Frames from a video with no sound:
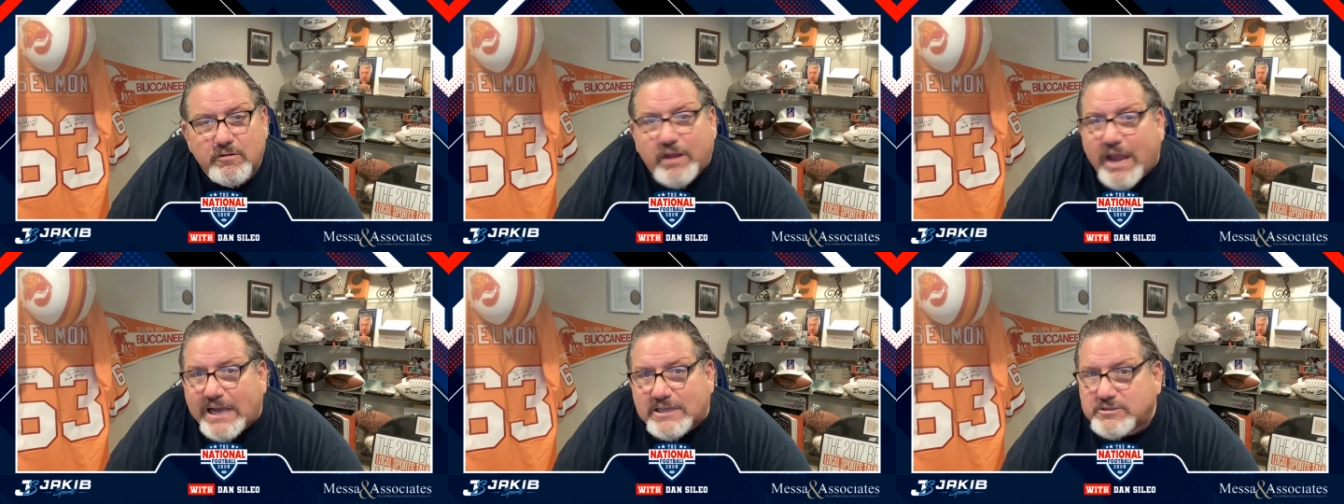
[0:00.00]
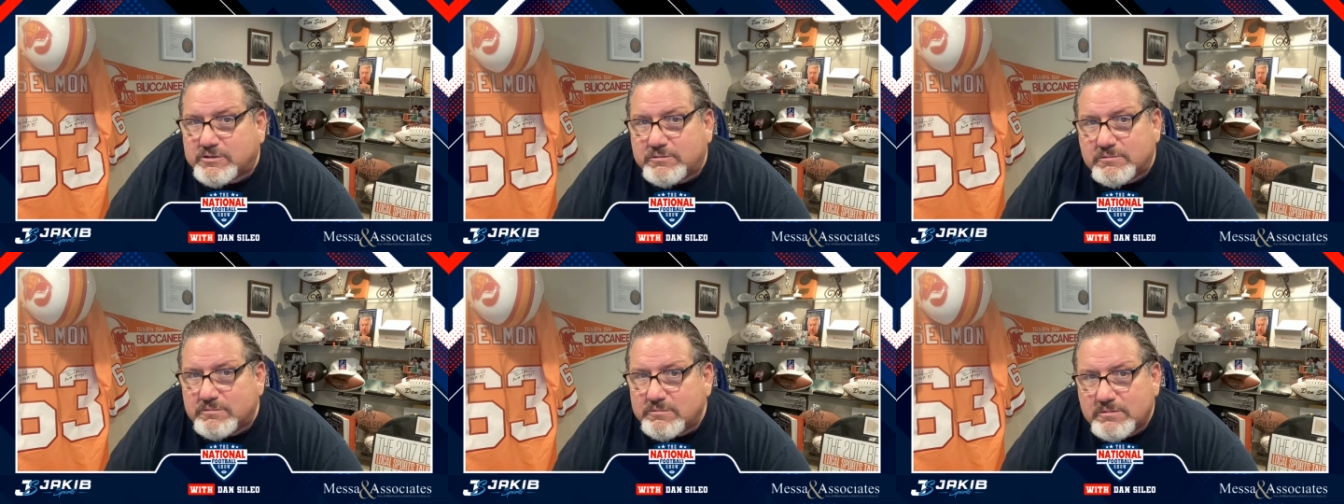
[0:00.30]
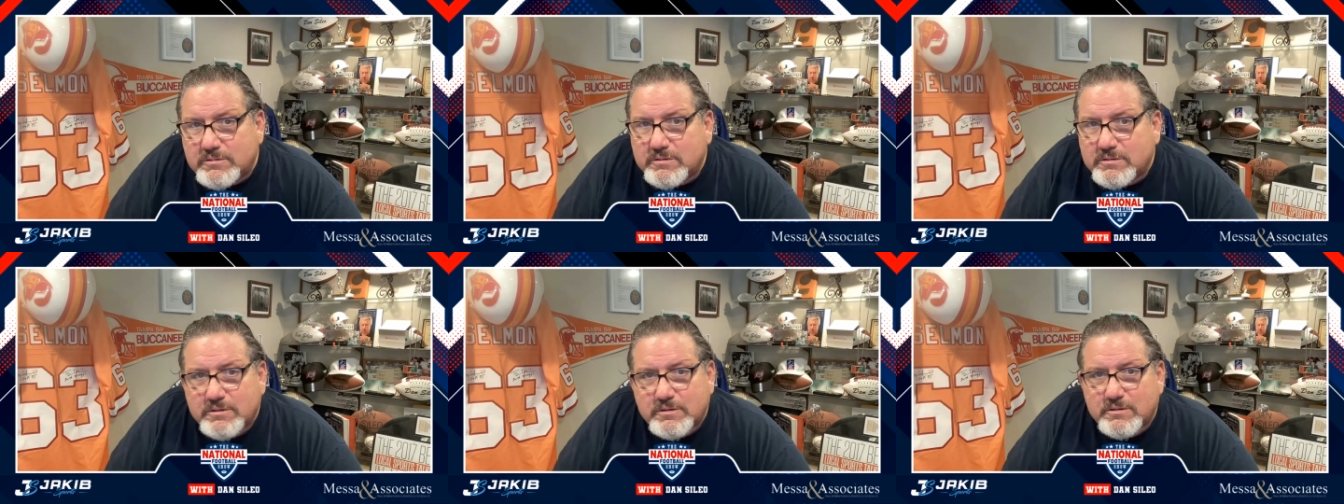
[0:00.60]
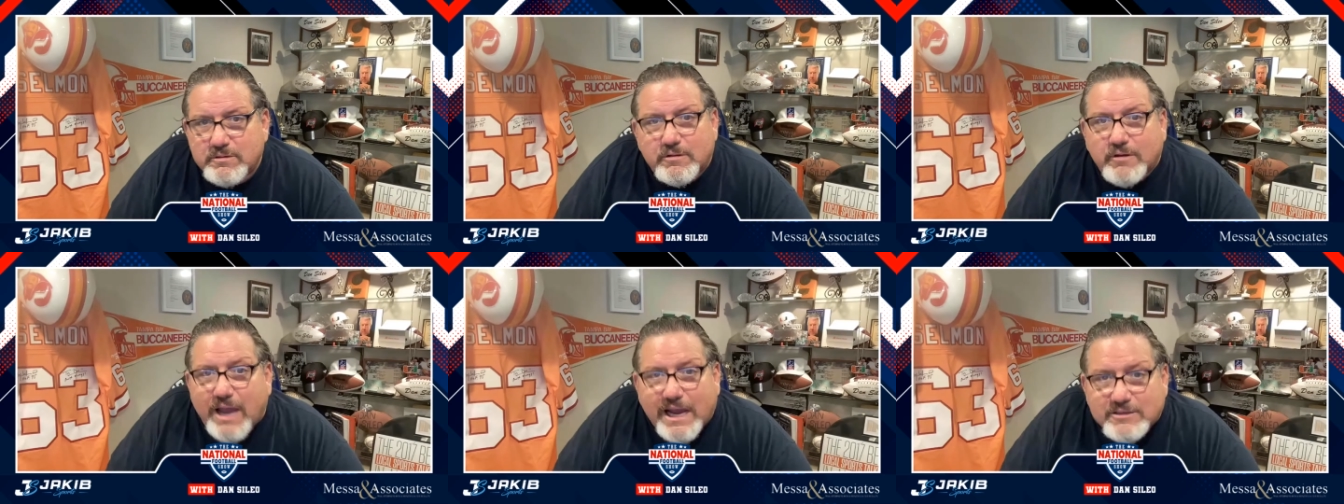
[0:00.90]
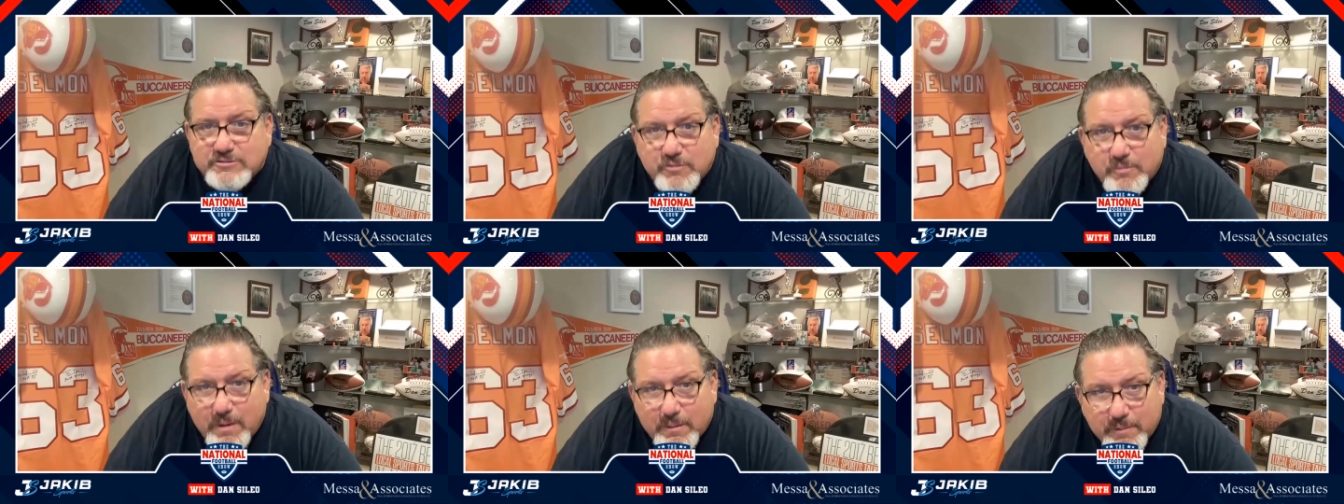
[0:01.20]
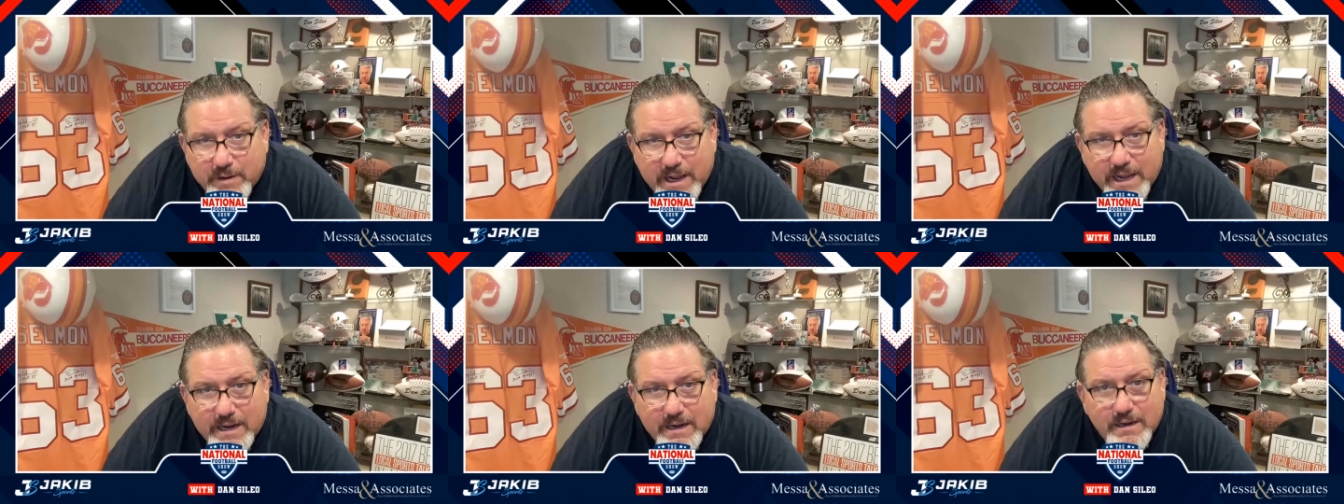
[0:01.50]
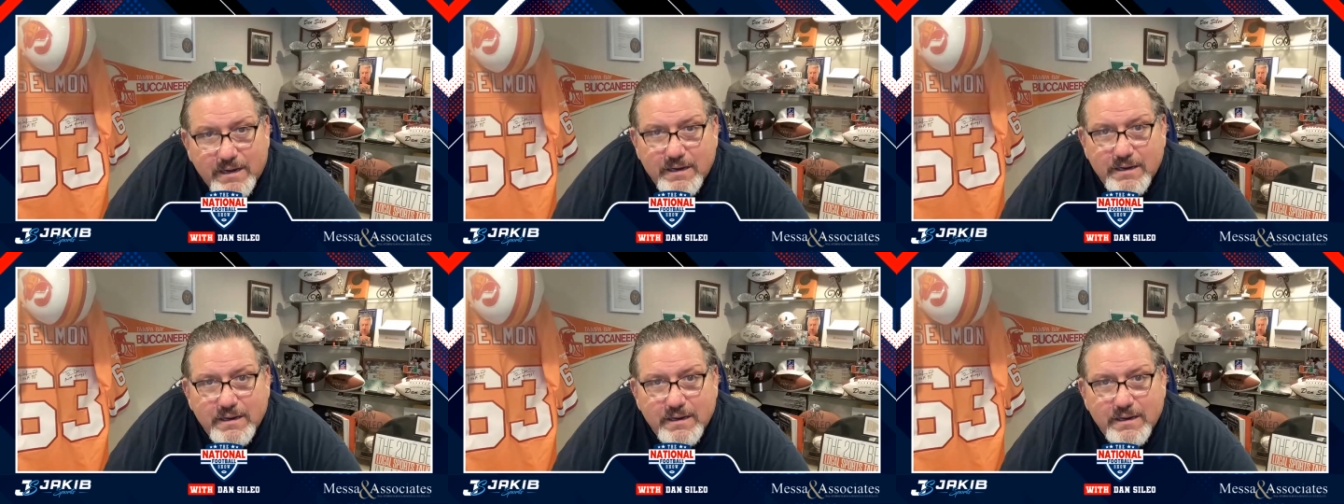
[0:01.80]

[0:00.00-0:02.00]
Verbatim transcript: guys, you guys remember that?